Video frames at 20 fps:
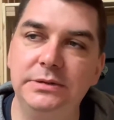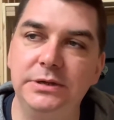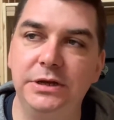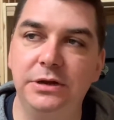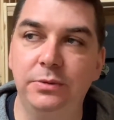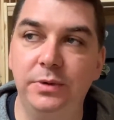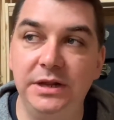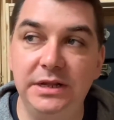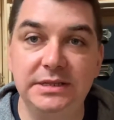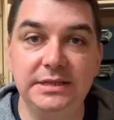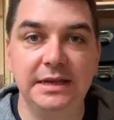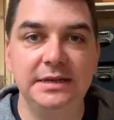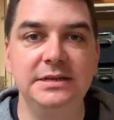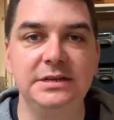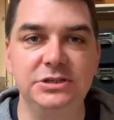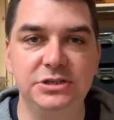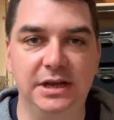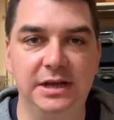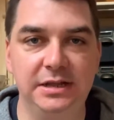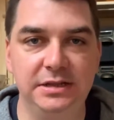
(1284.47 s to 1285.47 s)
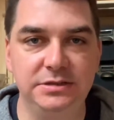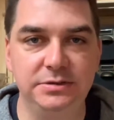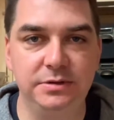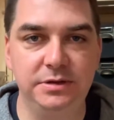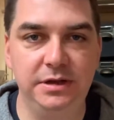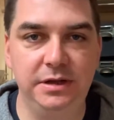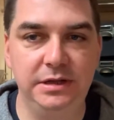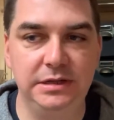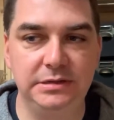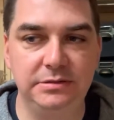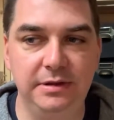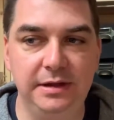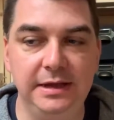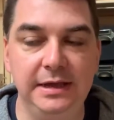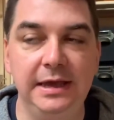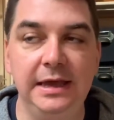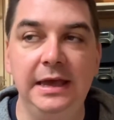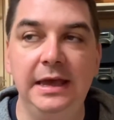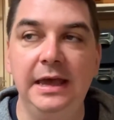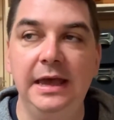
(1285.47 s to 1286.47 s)
When you send a child to a nursery
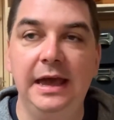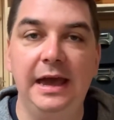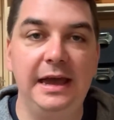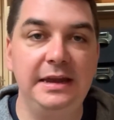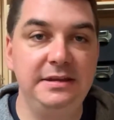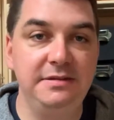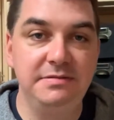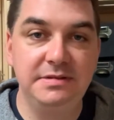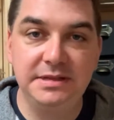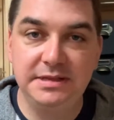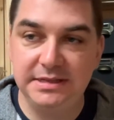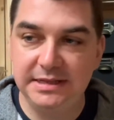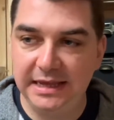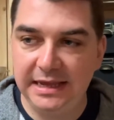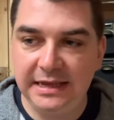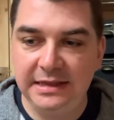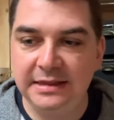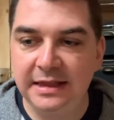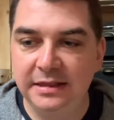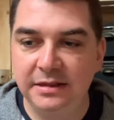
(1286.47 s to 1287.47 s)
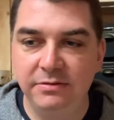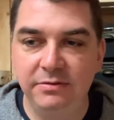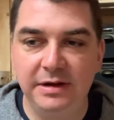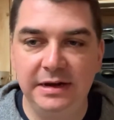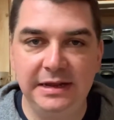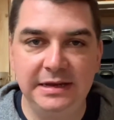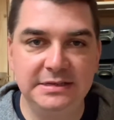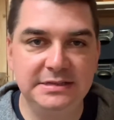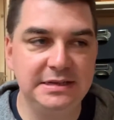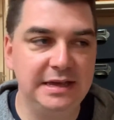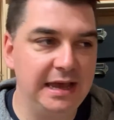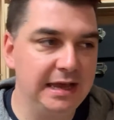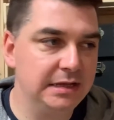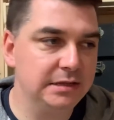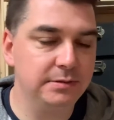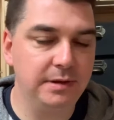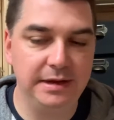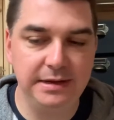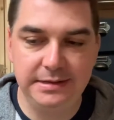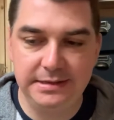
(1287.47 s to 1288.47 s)
and you've seen that they're really into
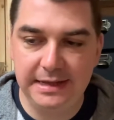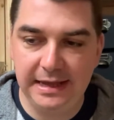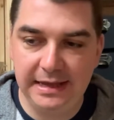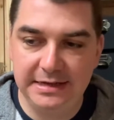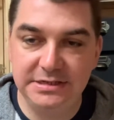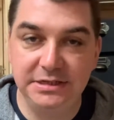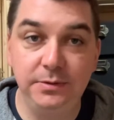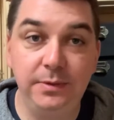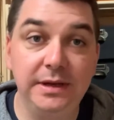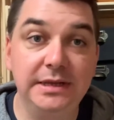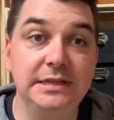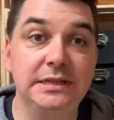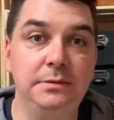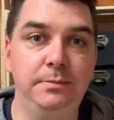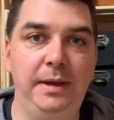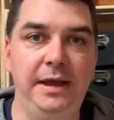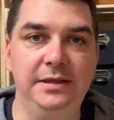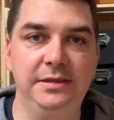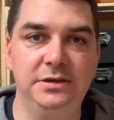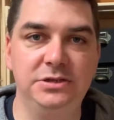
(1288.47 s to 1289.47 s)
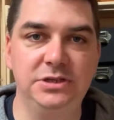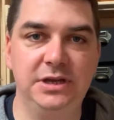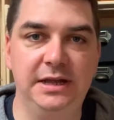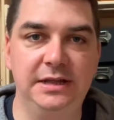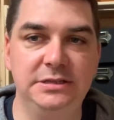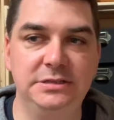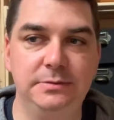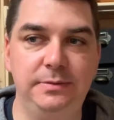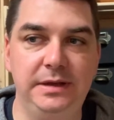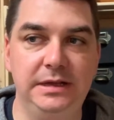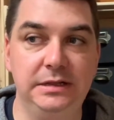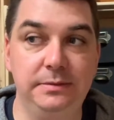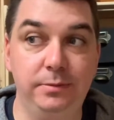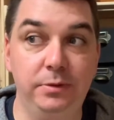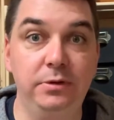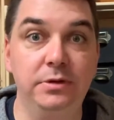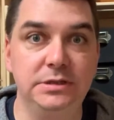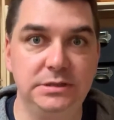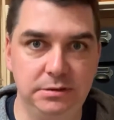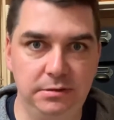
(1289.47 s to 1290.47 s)
X, Y, and Z, you expect the child to be
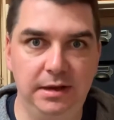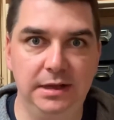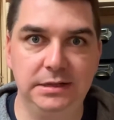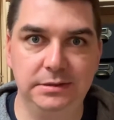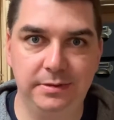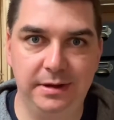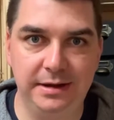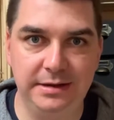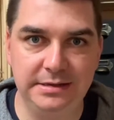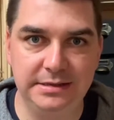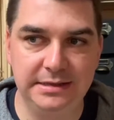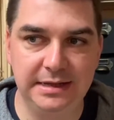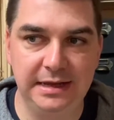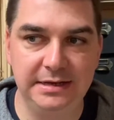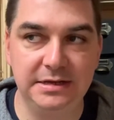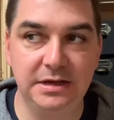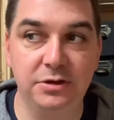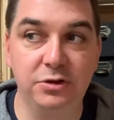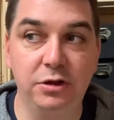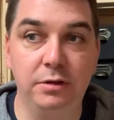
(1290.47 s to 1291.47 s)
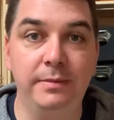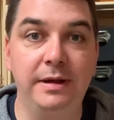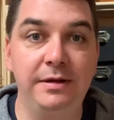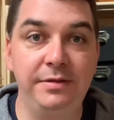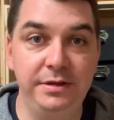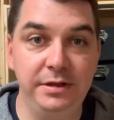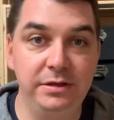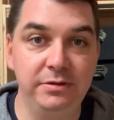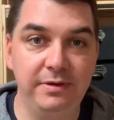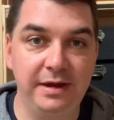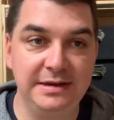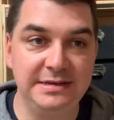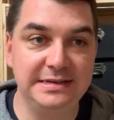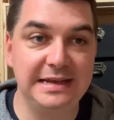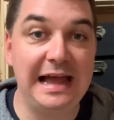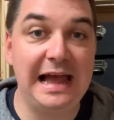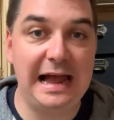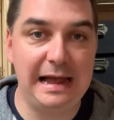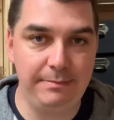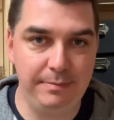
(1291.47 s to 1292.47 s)
exposed to X, Y, and Z and come out the other end
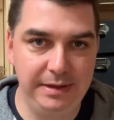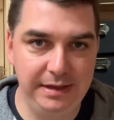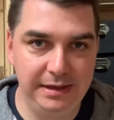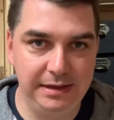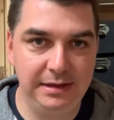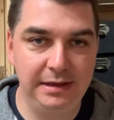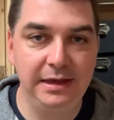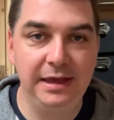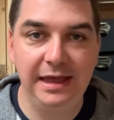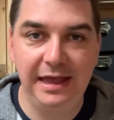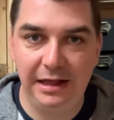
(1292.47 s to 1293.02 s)
happier,